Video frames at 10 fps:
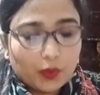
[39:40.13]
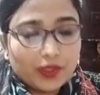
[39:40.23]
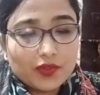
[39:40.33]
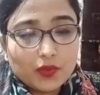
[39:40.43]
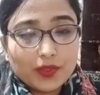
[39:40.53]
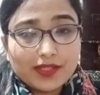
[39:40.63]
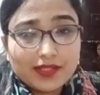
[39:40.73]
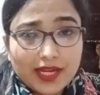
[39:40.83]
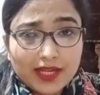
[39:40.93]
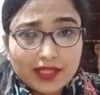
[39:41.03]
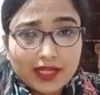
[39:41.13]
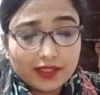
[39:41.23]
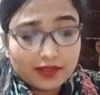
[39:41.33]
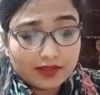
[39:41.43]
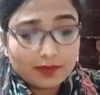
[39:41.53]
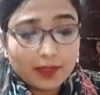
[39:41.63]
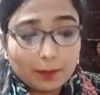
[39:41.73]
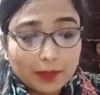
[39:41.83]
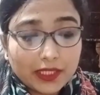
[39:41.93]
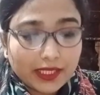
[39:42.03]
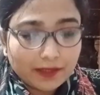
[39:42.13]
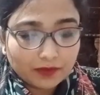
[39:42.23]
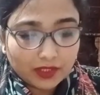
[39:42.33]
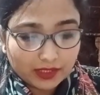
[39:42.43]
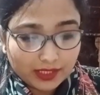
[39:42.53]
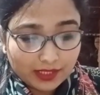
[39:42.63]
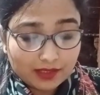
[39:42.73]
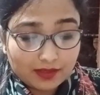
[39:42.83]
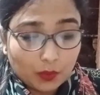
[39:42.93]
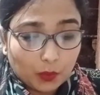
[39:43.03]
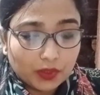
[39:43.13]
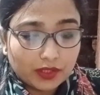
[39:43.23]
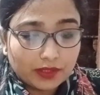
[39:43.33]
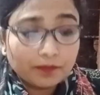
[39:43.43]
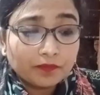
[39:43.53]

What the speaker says: Okay, so he's saying that this is my belief that there is a word.